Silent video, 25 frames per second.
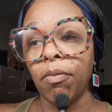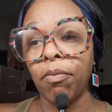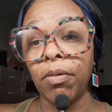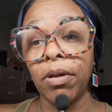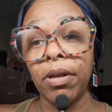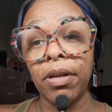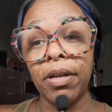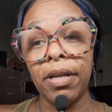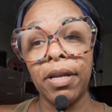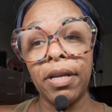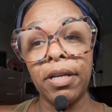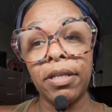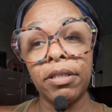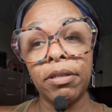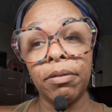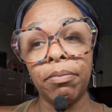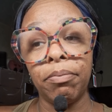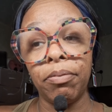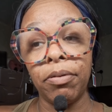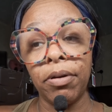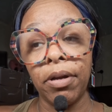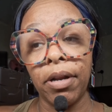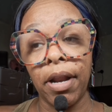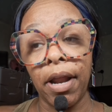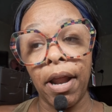We need to
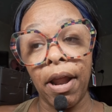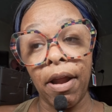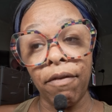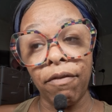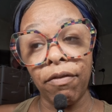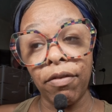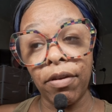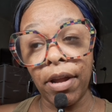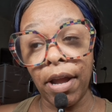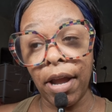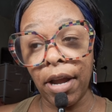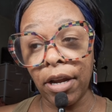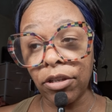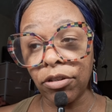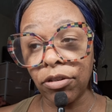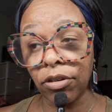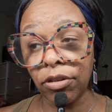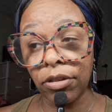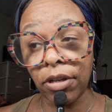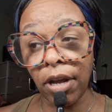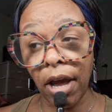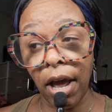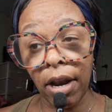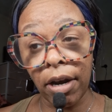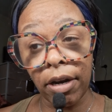put every extra
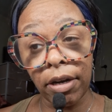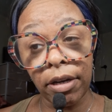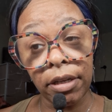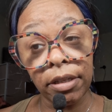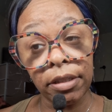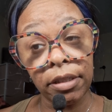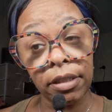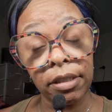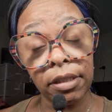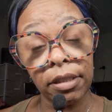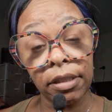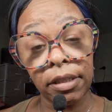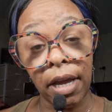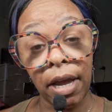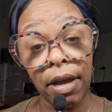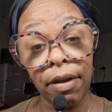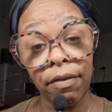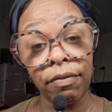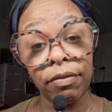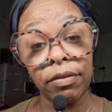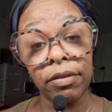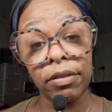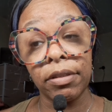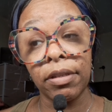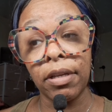dollar into
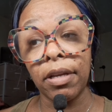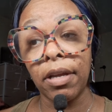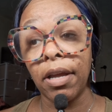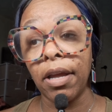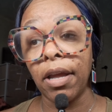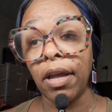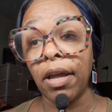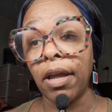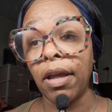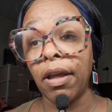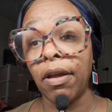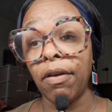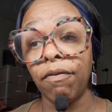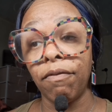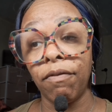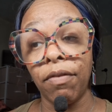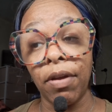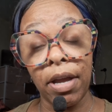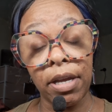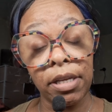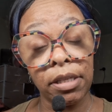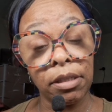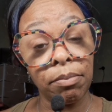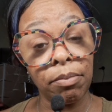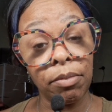savings,
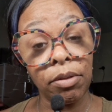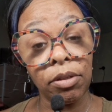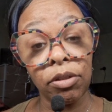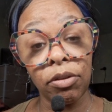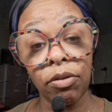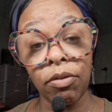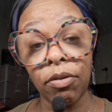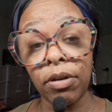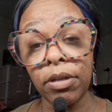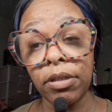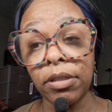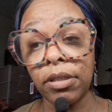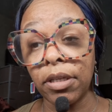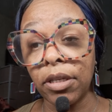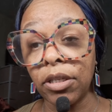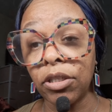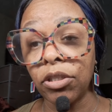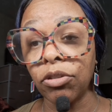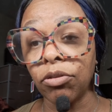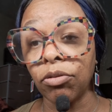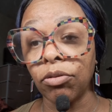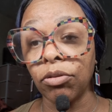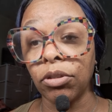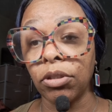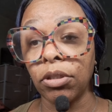investments, or
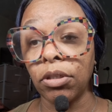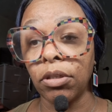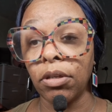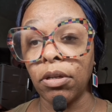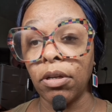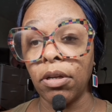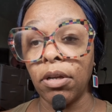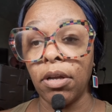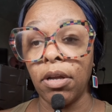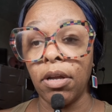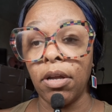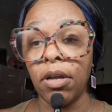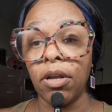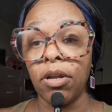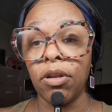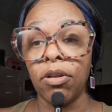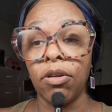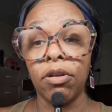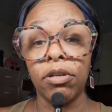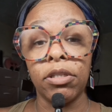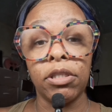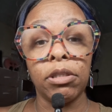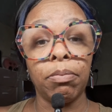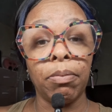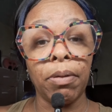essentials.
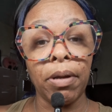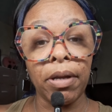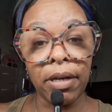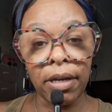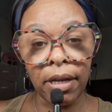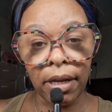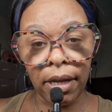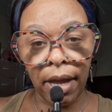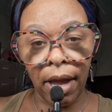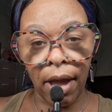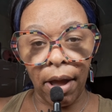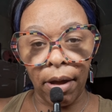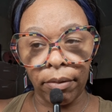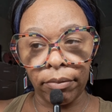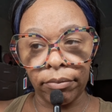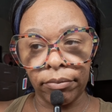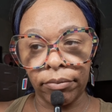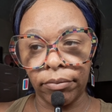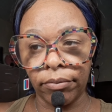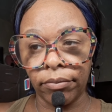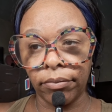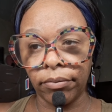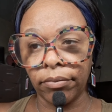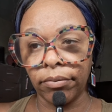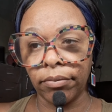Your spend account.
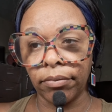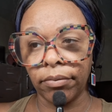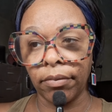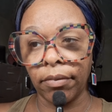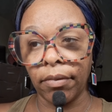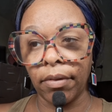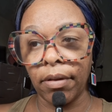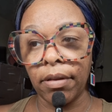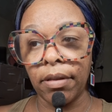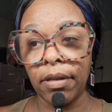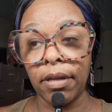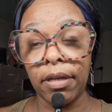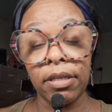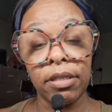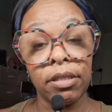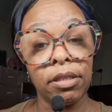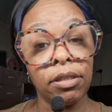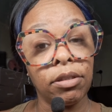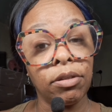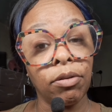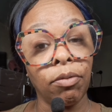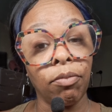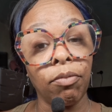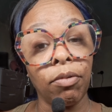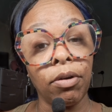This
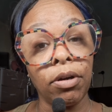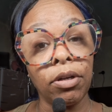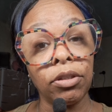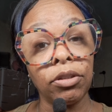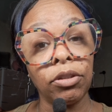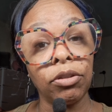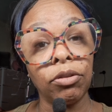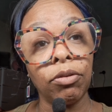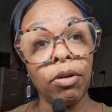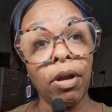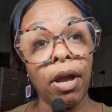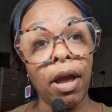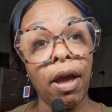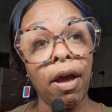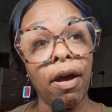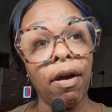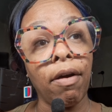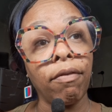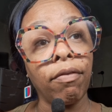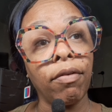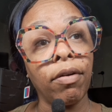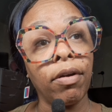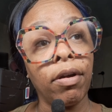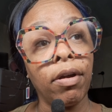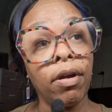is the ones you
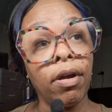have.